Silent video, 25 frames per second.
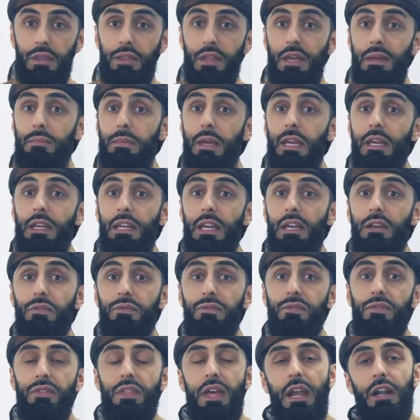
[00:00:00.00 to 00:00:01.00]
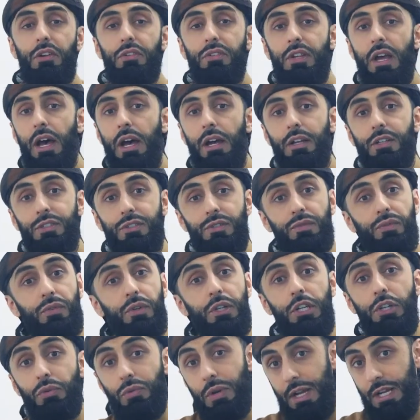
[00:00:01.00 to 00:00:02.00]
they may give their tongues
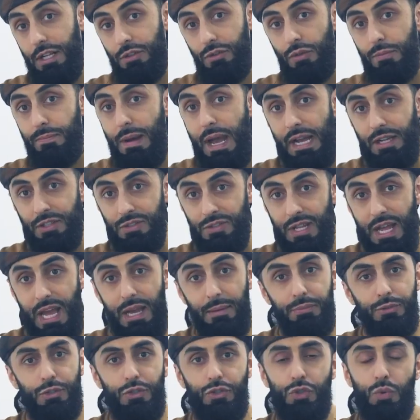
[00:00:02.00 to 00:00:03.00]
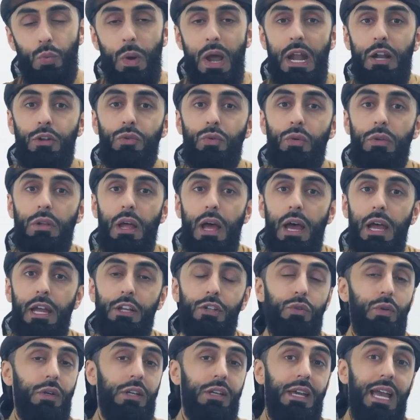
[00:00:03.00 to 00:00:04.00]
free rein to backstab, to swear, to lie,
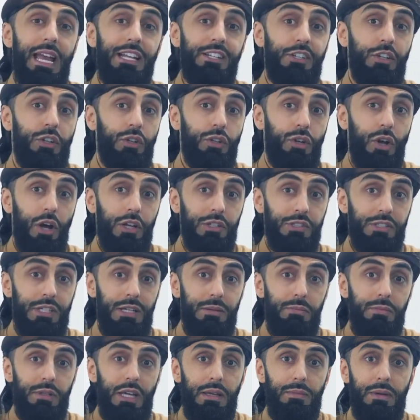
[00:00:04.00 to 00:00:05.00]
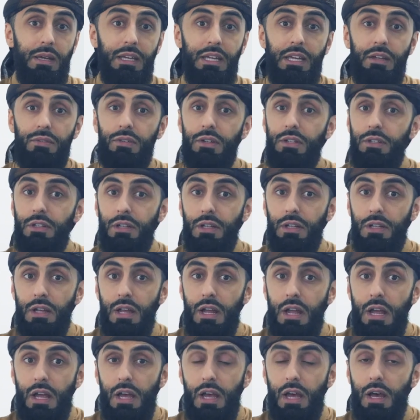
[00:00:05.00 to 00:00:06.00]
to engage in gossip. They may even
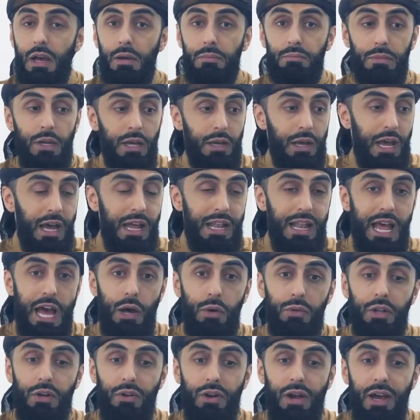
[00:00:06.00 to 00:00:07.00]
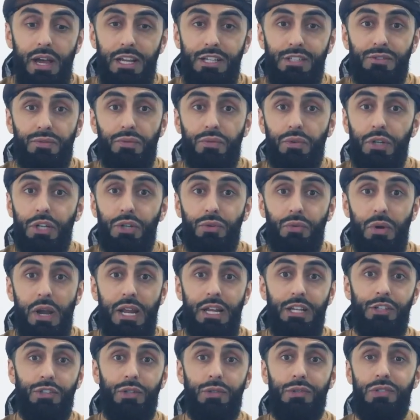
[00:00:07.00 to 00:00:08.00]
allow their eyes free
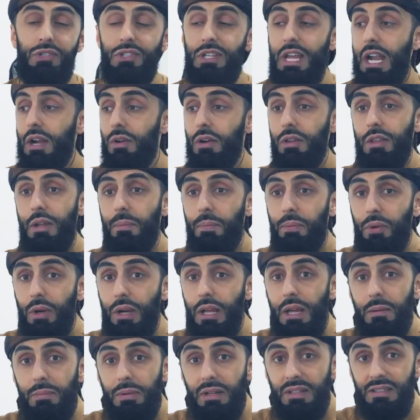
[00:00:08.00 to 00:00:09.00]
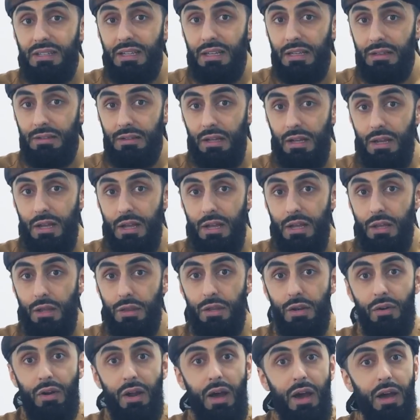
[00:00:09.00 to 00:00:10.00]
rein to stare at the prohibited,
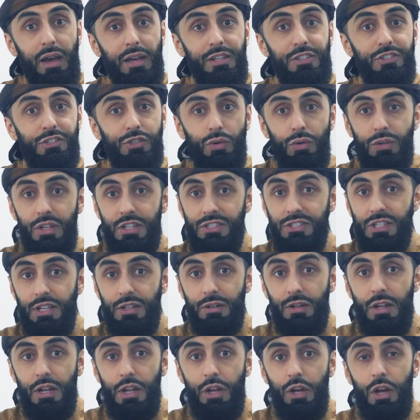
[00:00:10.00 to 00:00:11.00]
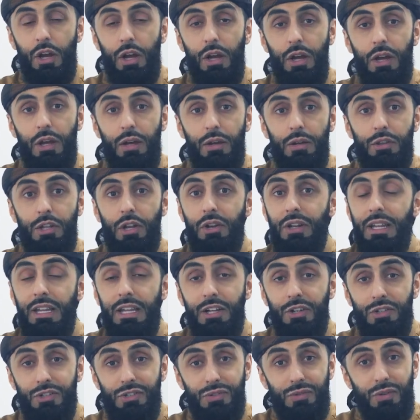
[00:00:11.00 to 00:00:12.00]
their eyes to listen, their
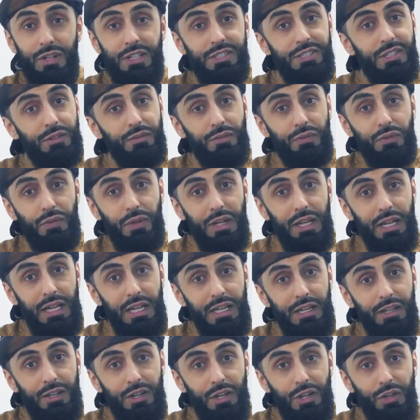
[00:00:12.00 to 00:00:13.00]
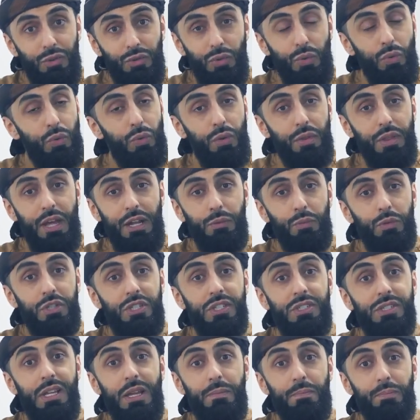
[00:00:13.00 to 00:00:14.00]
ears to listen freely to all that which
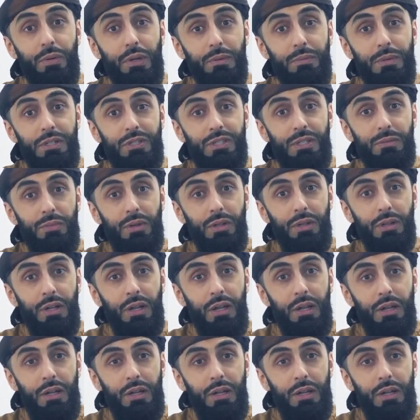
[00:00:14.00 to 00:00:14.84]
is impermissible.